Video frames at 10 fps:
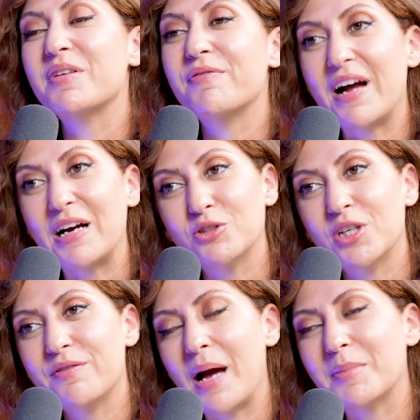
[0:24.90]
the founder
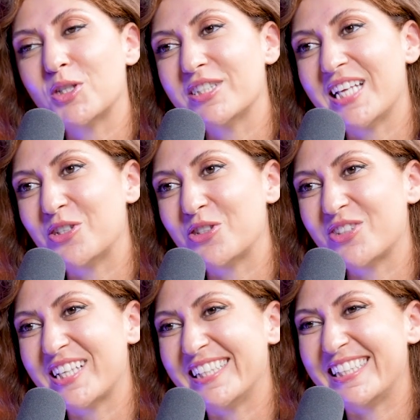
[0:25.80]
of Amazon Sellers
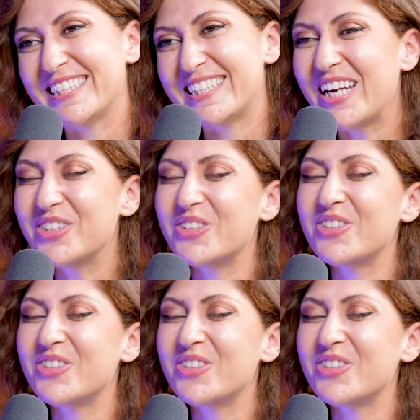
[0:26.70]
Society and Sellers